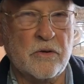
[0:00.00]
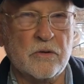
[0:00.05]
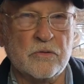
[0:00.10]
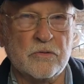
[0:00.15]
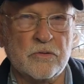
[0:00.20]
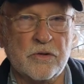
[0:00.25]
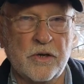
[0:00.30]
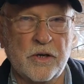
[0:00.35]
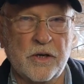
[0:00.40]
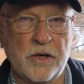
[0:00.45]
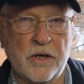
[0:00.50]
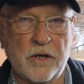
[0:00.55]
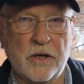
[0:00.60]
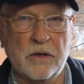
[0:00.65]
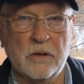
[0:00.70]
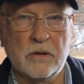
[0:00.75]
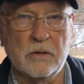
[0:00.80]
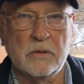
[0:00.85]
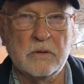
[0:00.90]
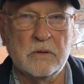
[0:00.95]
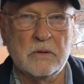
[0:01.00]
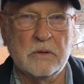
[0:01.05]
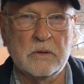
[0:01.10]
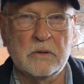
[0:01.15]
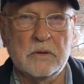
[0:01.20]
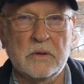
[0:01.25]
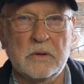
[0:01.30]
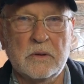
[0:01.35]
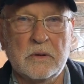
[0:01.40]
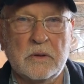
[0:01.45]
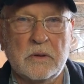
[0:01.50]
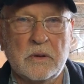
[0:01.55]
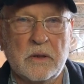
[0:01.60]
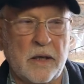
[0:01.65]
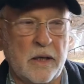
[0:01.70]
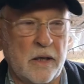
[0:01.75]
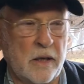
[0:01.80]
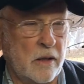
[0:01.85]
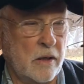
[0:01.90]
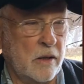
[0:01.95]
those a year,
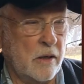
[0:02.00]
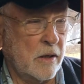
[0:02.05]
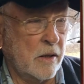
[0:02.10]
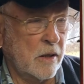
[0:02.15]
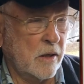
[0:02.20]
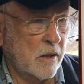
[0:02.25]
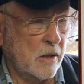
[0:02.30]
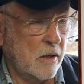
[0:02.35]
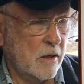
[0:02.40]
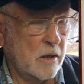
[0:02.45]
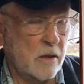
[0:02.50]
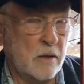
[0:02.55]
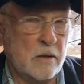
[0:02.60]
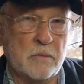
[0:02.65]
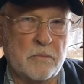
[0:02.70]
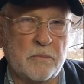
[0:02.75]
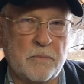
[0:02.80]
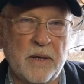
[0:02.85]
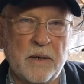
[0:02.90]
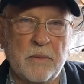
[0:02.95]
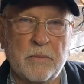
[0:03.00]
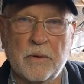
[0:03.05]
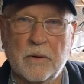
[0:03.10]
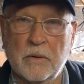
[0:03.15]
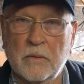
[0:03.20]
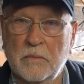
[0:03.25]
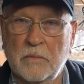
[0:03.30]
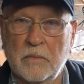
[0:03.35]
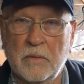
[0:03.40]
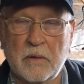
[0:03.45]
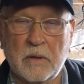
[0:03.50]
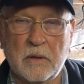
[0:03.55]
and people,